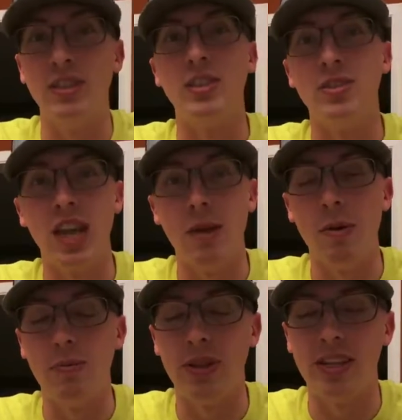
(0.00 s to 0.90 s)
single time I
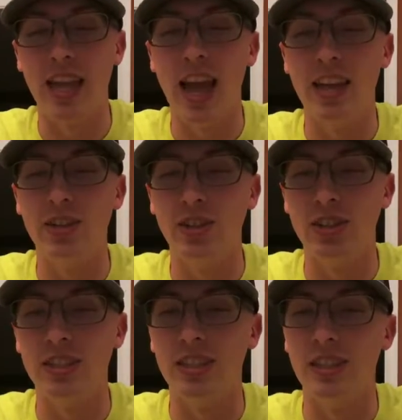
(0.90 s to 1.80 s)
played catch
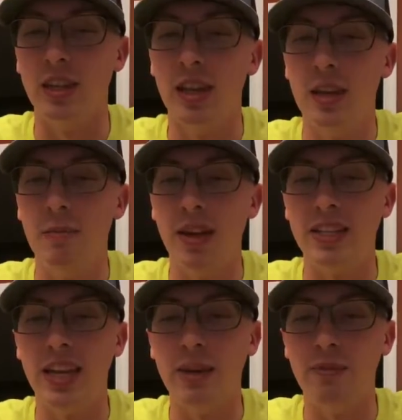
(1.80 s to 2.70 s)
just to
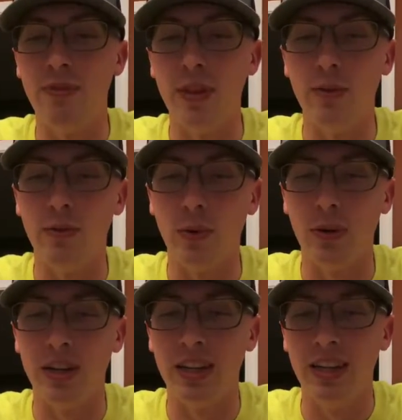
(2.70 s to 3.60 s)
maintain feel for
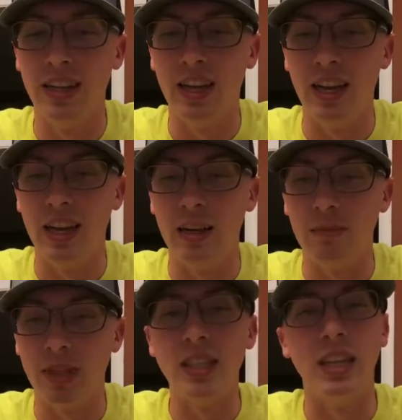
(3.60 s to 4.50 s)
it.
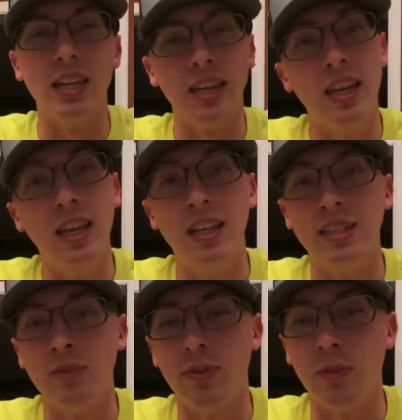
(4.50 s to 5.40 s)
Because it is a
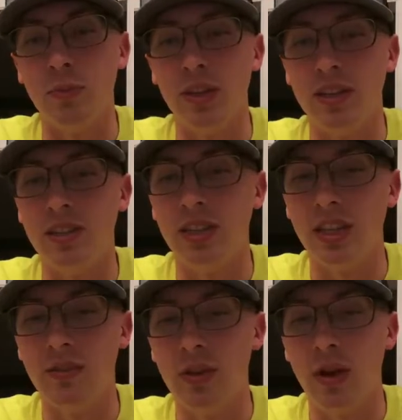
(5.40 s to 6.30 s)
feel pitch.
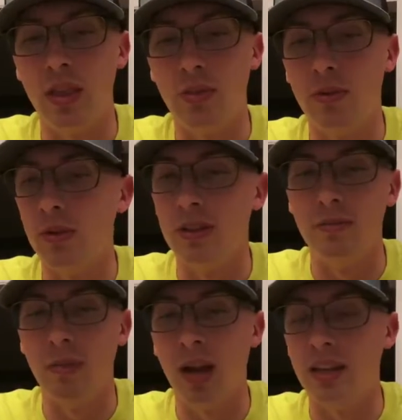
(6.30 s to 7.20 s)
Even though I threw it
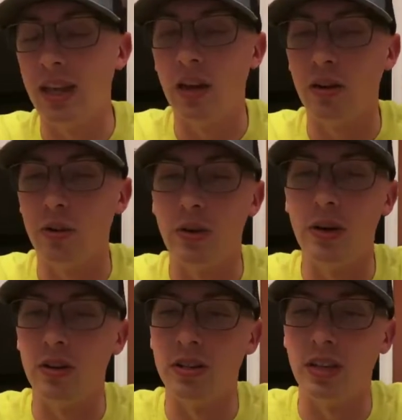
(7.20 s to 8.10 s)
my entire
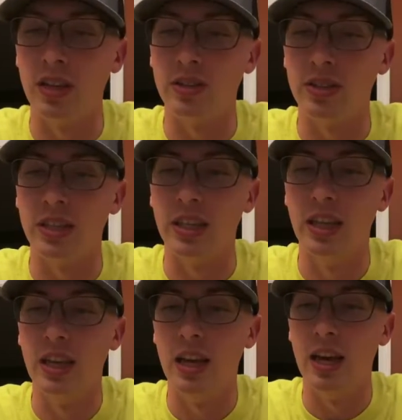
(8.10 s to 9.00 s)
career essentially,
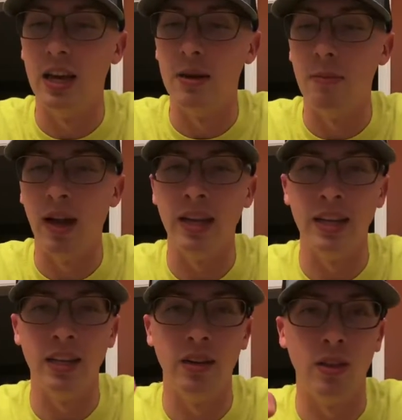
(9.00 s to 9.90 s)
I
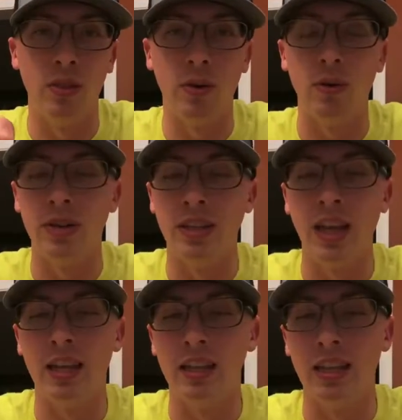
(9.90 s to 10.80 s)
needed to throw it
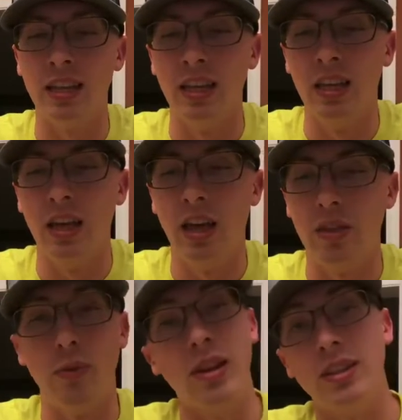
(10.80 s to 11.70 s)
daily
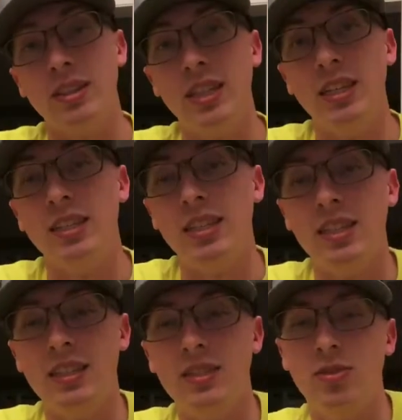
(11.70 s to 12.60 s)
throughout the
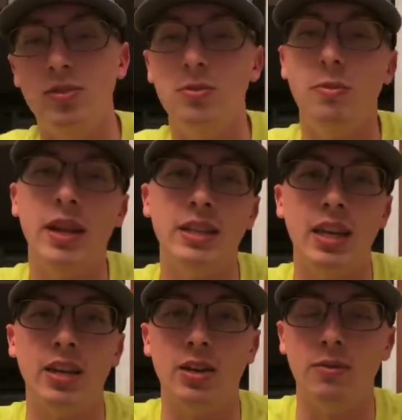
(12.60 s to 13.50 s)
season to
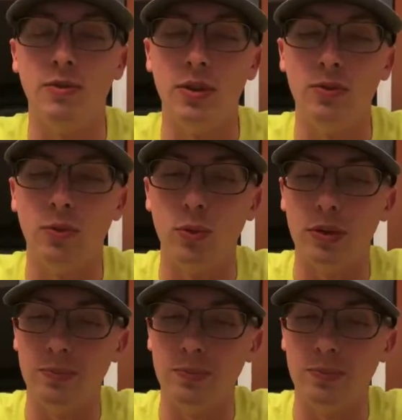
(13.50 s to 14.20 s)
maintain a good feel for it.